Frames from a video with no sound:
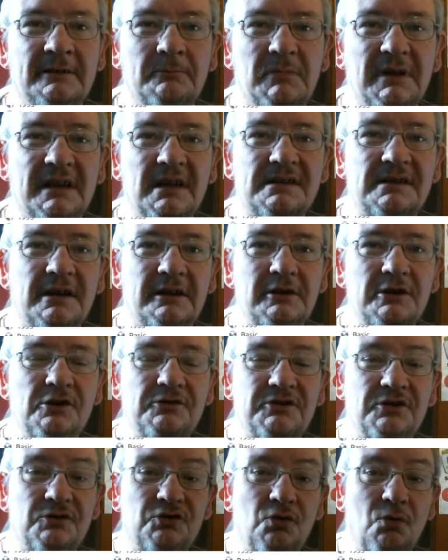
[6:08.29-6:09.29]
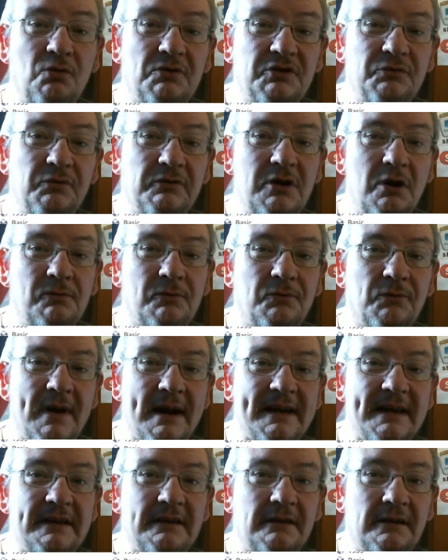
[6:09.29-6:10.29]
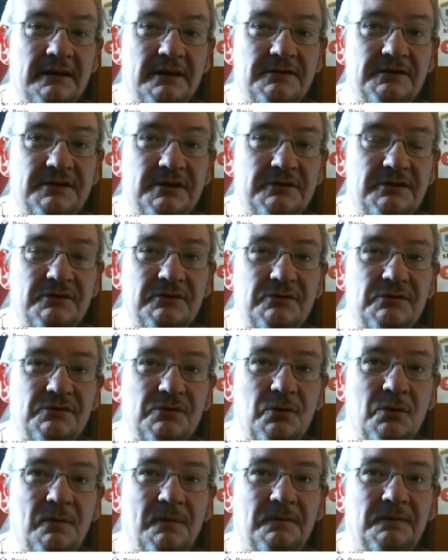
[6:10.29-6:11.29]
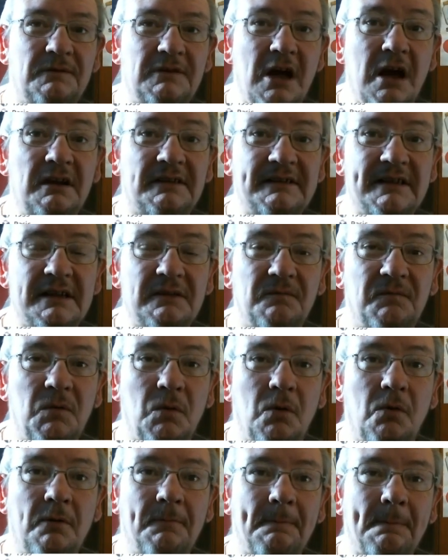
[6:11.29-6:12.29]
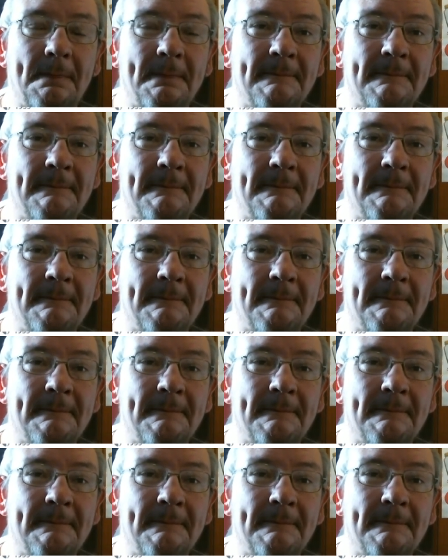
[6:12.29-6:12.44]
Because I used to talk to an old granny that I used to do sort of gardening for,